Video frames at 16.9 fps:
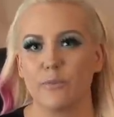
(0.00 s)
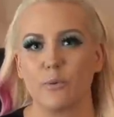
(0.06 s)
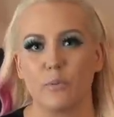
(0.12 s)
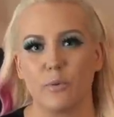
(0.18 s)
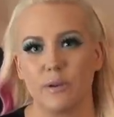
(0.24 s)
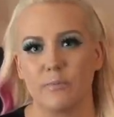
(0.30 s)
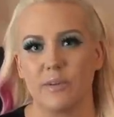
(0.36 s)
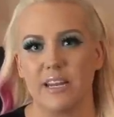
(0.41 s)
for
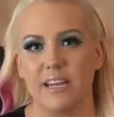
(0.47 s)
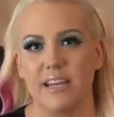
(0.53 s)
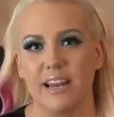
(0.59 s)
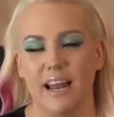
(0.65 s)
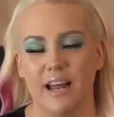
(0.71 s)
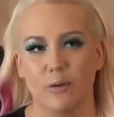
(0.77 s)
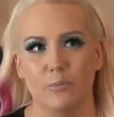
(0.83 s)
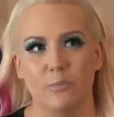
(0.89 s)
one
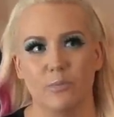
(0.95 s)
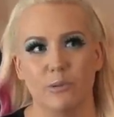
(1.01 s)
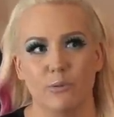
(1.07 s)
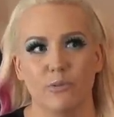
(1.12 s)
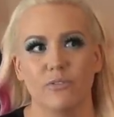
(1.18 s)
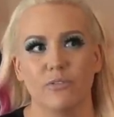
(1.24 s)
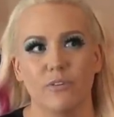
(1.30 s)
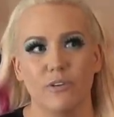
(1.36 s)
minute how
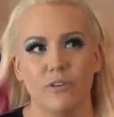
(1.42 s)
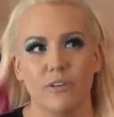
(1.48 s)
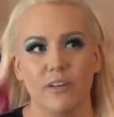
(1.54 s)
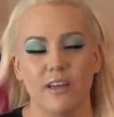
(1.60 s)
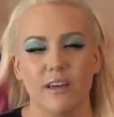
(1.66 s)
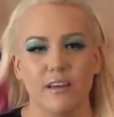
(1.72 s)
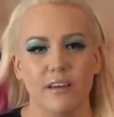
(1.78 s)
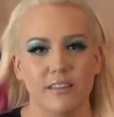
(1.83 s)

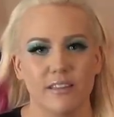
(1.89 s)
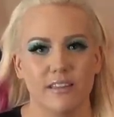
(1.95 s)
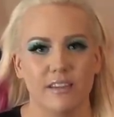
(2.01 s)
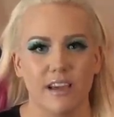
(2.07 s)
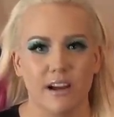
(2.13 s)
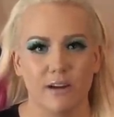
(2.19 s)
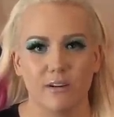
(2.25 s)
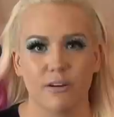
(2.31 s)
beautiful
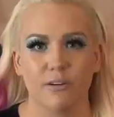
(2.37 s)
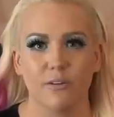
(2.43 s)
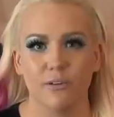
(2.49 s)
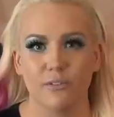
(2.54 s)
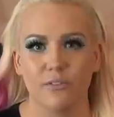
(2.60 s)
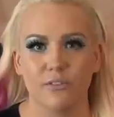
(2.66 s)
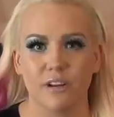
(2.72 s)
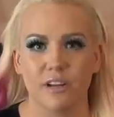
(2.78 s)
the
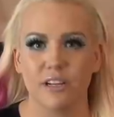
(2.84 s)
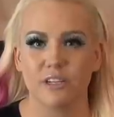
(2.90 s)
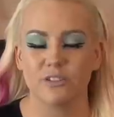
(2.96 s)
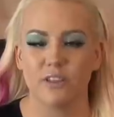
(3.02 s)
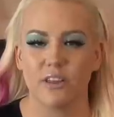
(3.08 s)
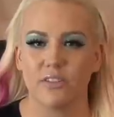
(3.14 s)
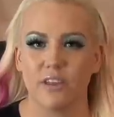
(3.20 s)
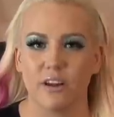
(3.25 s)
aerial
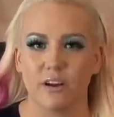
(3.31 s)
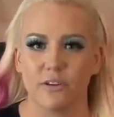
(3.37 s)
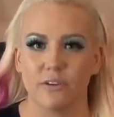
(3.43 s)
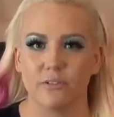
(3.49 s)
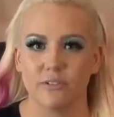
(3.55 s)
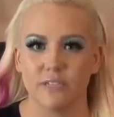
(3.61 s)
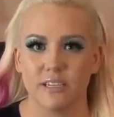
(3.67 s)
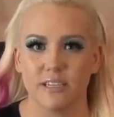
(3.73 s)
footage that they're
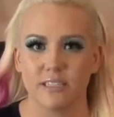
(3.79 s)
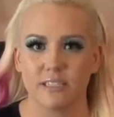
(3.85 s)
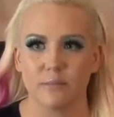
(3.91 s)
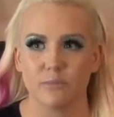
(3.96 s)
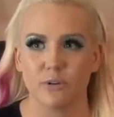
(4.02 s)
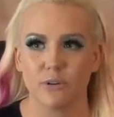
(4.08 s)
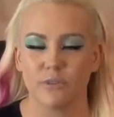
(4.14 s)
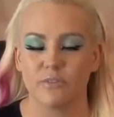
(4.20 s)
using,
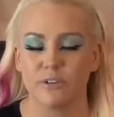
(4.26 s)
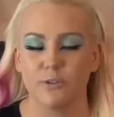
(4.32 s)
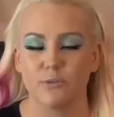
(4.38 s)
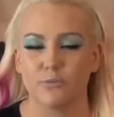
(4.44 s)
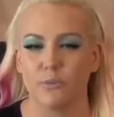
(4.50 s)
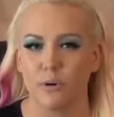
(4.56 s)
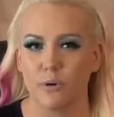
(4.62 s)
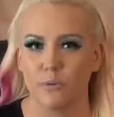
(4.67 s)
some sort of a
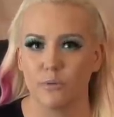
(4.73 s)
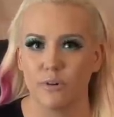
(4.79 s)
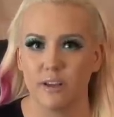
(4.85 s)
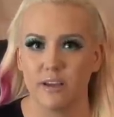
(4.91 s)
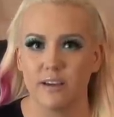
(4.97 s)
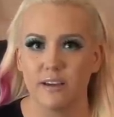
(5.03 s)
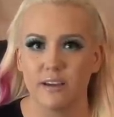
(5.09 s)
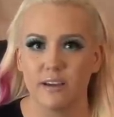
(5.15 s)

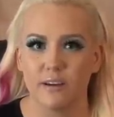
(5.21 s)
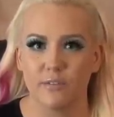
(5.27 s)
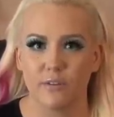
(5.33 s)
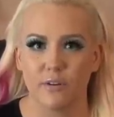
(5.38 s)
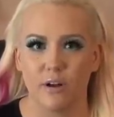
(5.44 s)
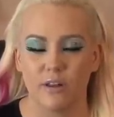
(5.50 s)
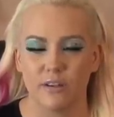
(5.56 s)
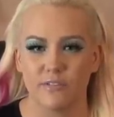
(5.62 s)
drone,
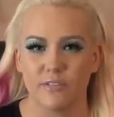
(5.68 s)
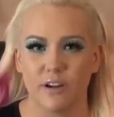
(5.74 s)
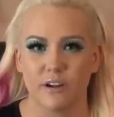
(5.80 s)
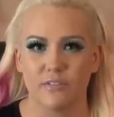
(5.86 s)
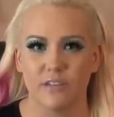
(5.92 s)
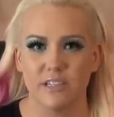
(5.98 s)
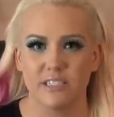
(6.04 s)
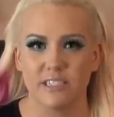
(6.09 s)
for all of their
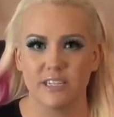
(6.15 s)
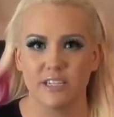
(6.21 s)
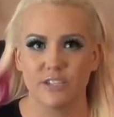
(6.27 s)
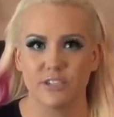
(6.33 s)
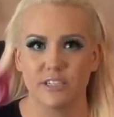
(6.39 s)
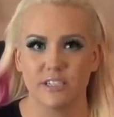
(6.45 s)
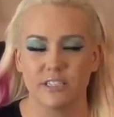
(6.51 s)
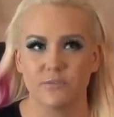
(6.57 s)

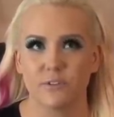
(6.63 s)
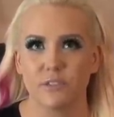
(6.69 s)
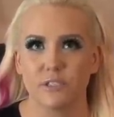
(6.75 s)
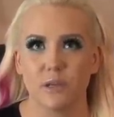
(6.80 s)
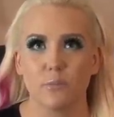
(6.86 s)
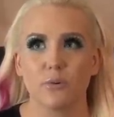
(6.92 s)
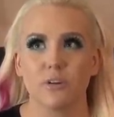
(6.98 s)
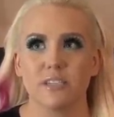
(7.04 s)
investigations. For
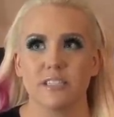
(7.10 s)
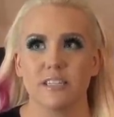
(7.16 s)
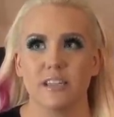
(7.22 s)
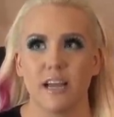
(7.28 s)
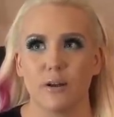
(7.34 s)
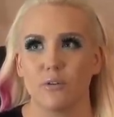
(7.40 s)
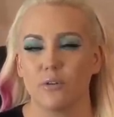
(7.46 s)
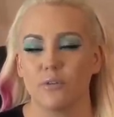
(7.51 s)
some reason,
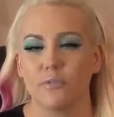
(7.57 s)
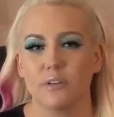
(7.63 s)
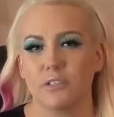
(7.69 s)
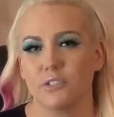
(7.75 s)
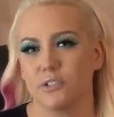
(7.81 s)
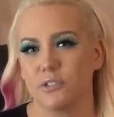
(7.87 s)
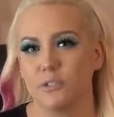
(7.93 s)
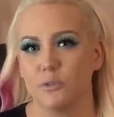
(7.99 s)
I don't know if
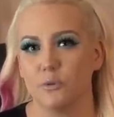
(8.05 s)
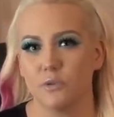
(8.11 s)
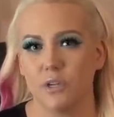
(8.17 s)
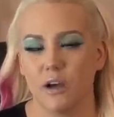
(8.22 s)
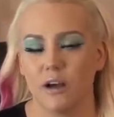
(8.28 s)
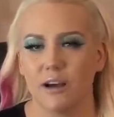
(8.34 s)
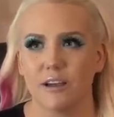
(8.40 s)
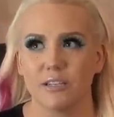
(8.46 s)
it's just
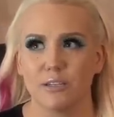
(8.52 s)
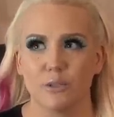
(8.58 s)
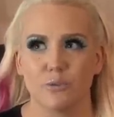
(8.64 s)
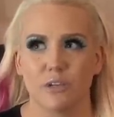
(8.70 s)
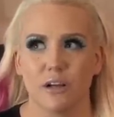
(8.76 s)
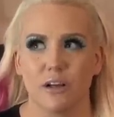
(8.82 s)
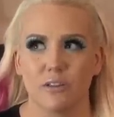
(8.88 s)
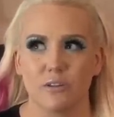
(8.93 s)
Utah, and
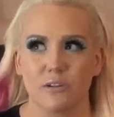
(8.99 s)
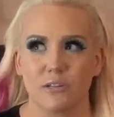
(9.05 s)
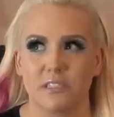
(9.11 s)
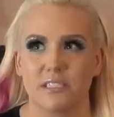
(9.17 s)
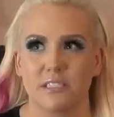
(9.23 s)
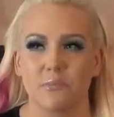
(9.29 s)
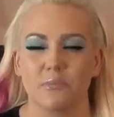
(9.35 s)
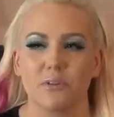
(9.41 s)
Utah
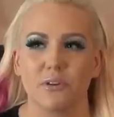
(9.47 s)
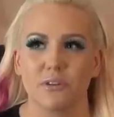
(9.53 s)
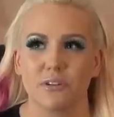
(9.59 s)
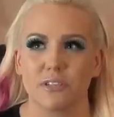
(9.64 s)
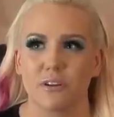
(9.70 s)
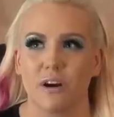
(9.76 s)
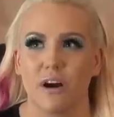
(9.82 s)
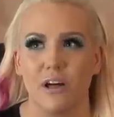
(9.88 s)
looks similar
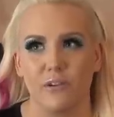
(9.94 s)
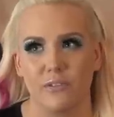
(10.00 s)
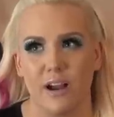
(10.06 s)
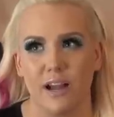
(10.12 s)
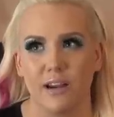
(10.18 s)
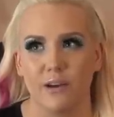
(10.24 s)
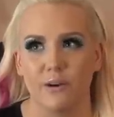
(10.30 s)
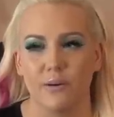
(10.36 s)
to
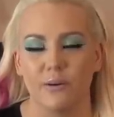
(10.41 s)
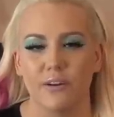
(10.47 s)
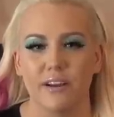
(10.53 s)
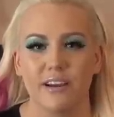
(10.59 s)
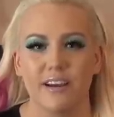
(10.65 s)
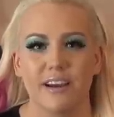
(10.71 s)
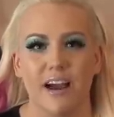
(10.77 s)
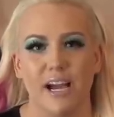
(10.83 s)
Colorado.
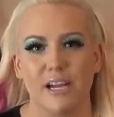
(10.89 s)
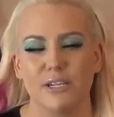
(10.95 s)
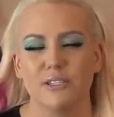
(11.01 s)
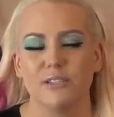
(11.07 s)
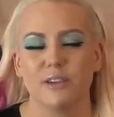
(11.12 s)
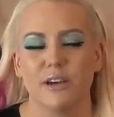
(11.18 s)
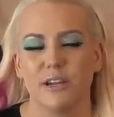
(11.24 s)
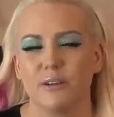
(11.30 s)
I
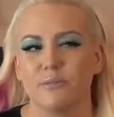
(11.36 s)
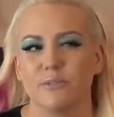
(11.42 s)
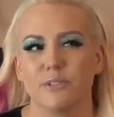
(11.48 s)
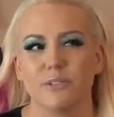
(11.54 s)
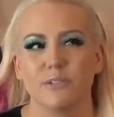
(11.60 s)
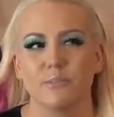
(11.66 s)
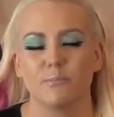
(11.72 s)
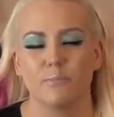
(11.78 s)
just thought it was
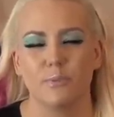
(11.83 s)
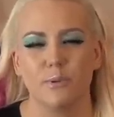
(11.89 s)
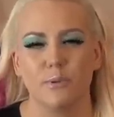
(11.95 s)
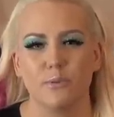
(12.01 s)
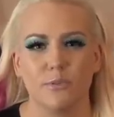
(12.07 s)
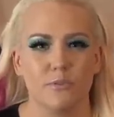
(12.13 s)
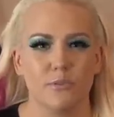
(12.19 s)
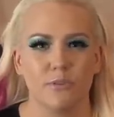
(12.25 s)
just
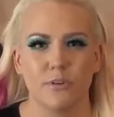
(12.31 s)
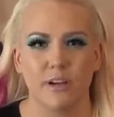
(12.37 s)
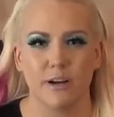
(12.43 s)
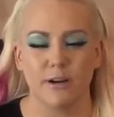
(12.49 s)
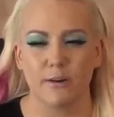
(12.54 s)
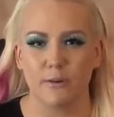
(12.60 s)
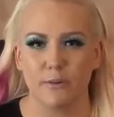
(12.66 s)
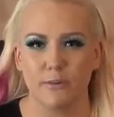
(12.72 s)
beautiful
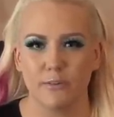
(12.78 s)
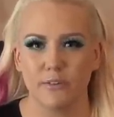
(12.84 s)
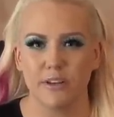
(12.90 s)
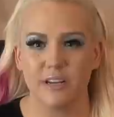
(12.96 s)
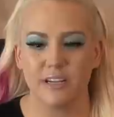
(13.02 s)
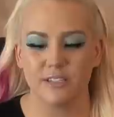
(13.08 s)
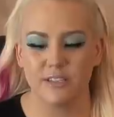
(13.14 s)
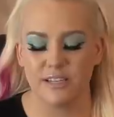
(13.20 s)
aerial
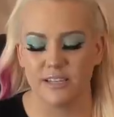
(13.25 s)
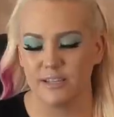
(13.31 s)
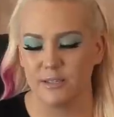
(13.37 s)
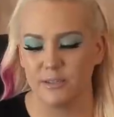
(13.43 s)
footage that they